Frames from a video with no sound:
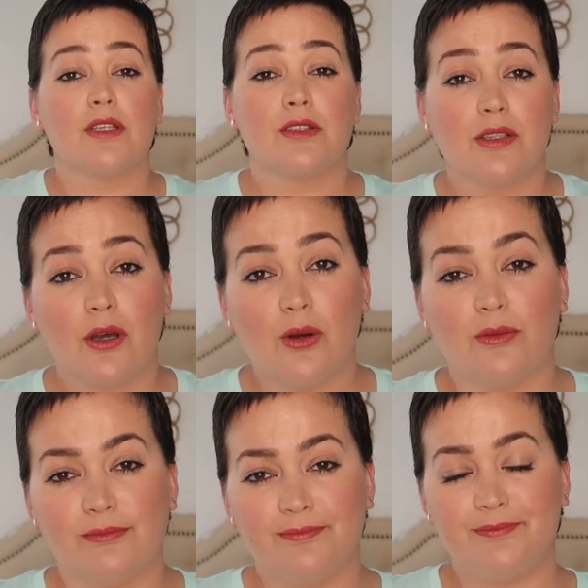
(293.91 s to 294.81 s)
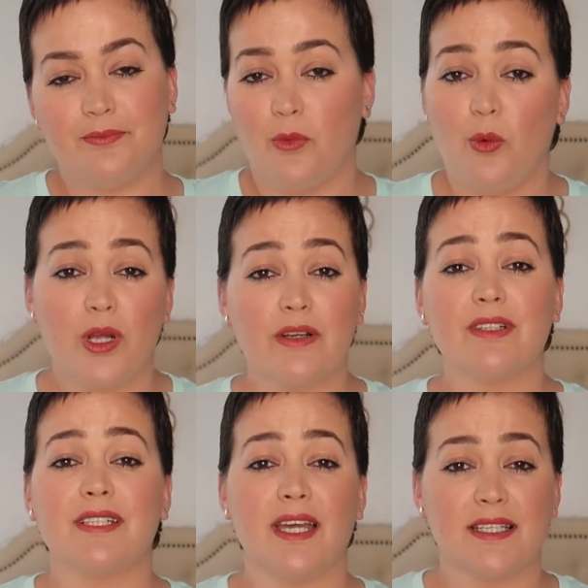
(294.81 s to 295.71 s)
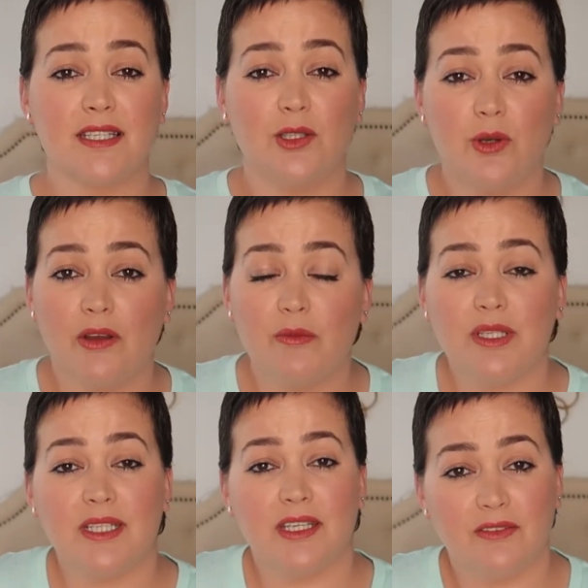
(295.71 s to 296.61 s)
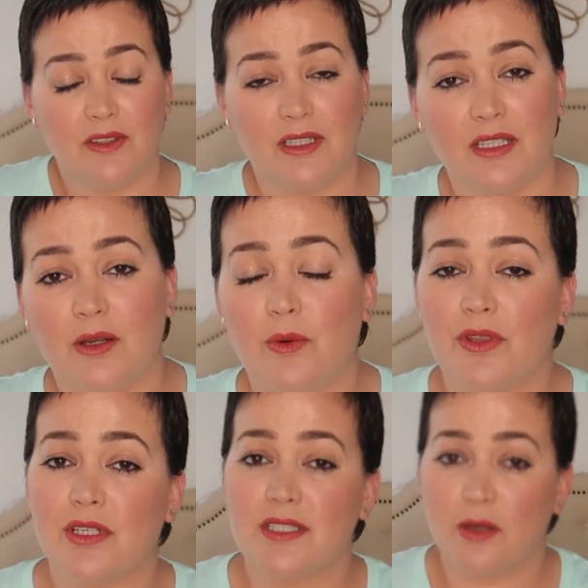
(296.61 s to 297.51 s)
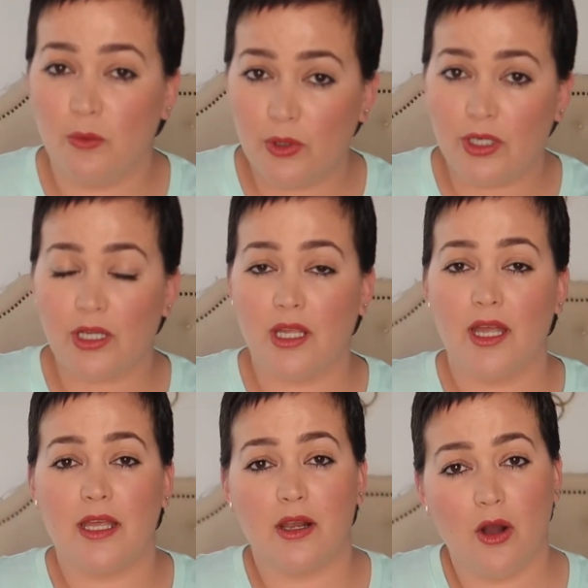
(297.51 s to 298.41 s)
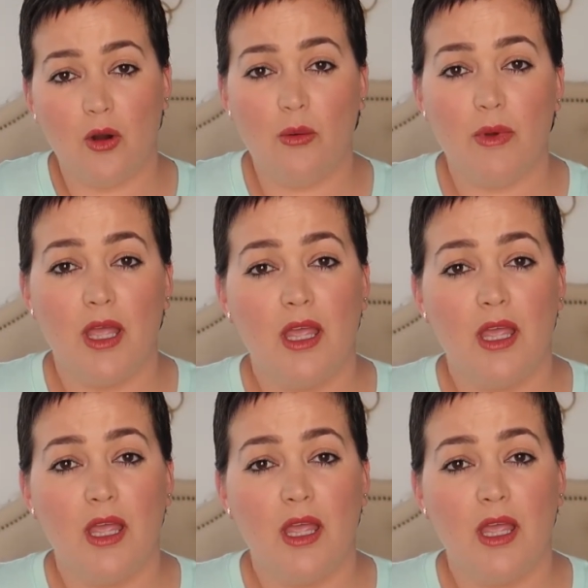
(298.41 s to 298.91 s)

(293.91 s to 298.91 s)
So, whatever task you have been given, whether it's at work, at home,